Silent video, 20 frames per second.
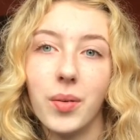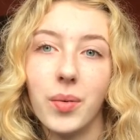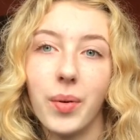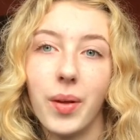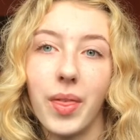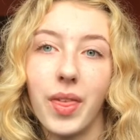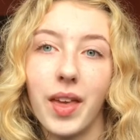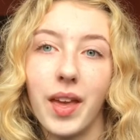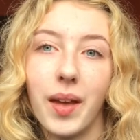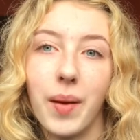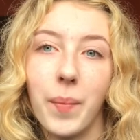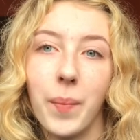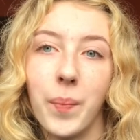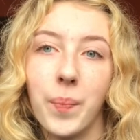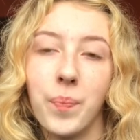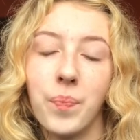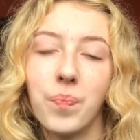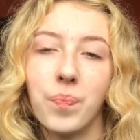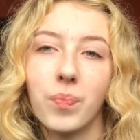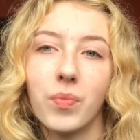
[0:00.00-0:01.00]
with
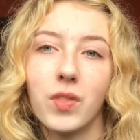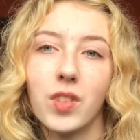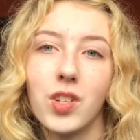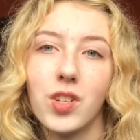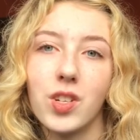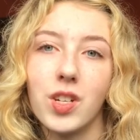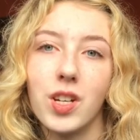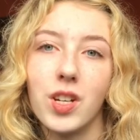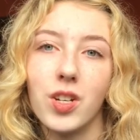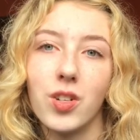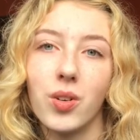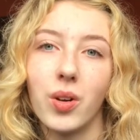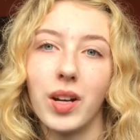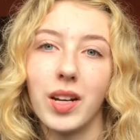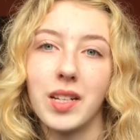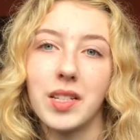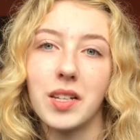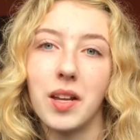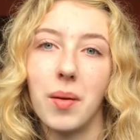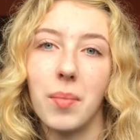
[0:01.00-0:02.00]
him, just
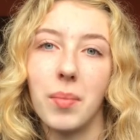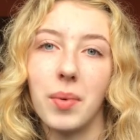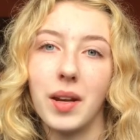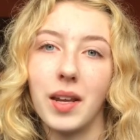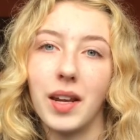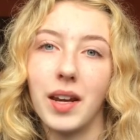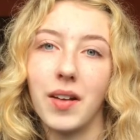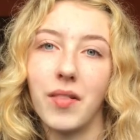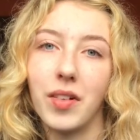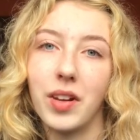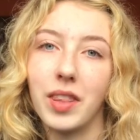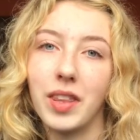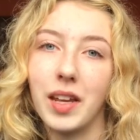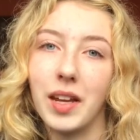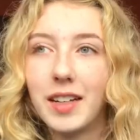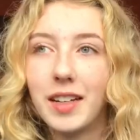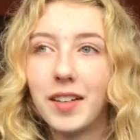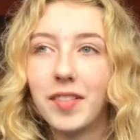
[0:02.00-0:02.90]
enjoying his company and everything.